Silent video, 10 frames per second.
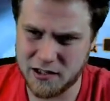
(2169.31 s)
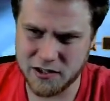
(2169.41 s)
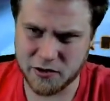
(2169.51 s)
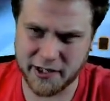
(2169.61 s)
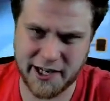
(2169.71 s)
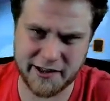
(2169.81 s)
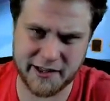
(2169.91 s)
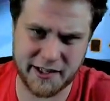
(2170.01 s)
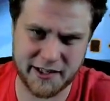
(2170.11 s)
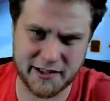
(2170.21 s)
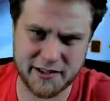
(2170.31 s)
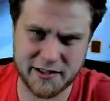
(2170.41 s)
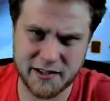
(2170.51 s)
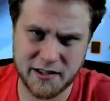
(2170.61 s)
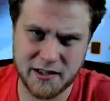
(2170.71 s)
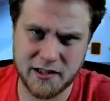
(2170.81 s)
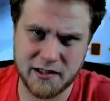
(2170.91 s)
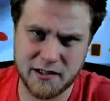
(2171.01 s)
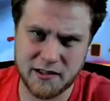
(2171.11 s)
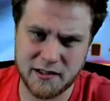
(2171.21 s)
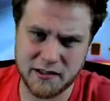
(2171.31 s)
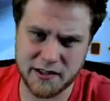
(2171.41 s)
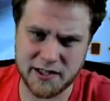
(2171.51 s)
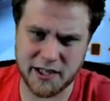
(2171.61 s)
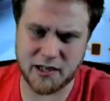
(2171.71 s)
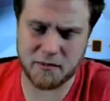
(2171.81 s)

So we got this. Let's get our